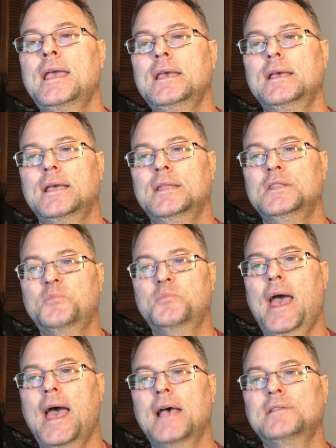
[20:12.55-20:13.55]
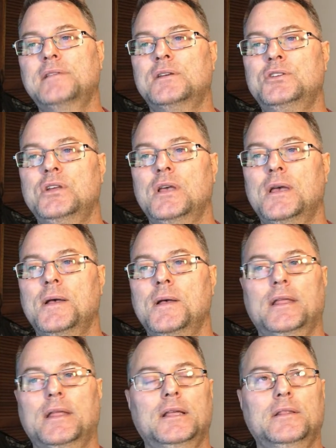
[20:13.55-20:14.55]
that is very thoughtful
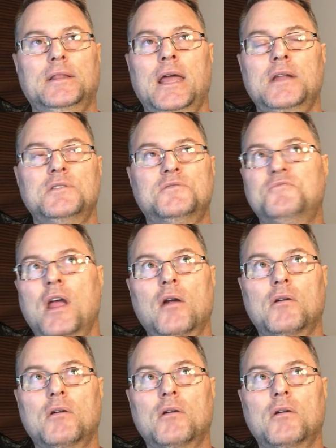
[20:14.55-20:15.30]
and encouraging